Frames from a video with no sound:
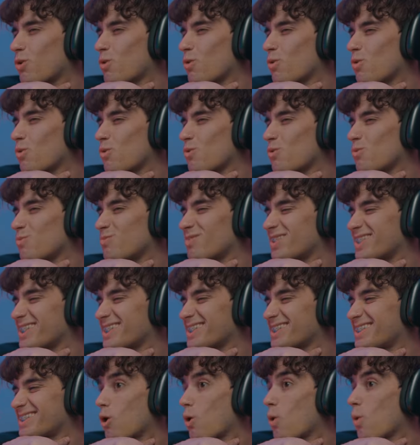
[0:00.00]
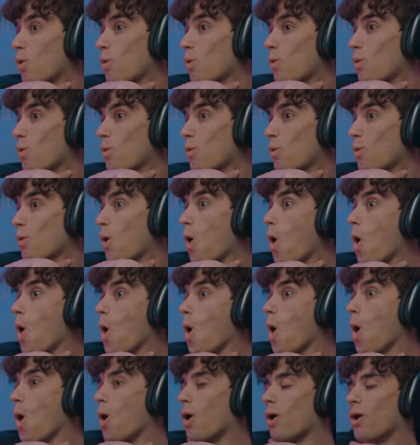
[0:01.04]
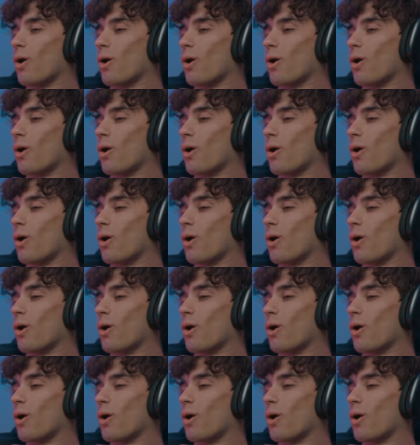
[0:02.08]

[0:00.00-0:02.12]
Oh my god. Oh,